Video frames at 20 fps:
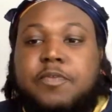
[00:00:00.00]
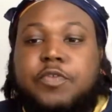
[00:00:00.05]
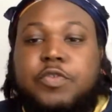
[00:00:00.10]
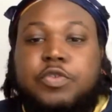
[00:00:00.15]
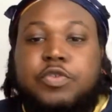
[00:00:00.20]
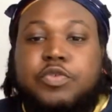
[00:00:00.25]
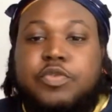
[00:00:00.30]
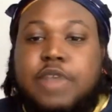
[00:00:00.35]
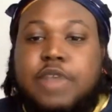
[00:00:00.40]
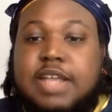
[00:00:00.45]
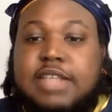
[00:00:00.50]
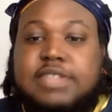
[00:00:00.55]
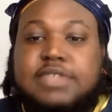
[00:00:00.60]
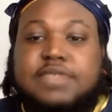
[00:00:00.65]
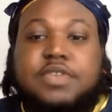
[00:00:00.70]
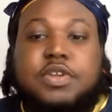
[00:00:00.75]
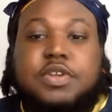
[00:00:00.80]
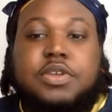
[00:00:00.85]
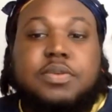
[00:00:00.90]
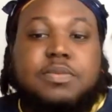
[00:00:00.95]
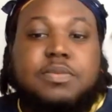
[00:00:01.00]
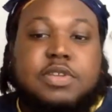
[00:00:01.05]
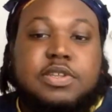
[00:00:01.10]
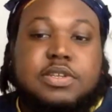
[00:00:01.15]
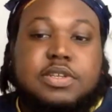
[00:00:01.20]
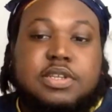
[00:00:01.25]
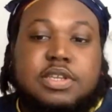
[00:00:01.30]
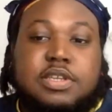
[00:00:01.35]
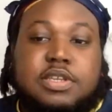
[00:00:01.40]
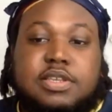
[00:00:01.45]
food rights of the
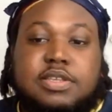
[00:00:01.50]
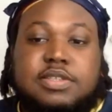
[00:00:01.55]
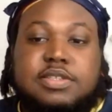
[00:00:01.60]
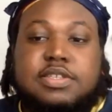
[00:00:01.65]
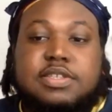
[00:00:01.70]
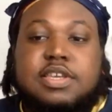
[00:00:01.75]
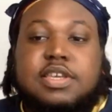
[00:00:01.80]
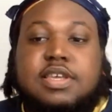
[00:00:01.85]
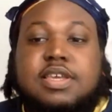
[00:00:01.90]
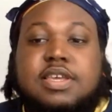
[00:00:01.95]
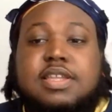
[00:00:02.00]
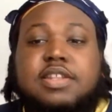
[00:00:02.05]
communities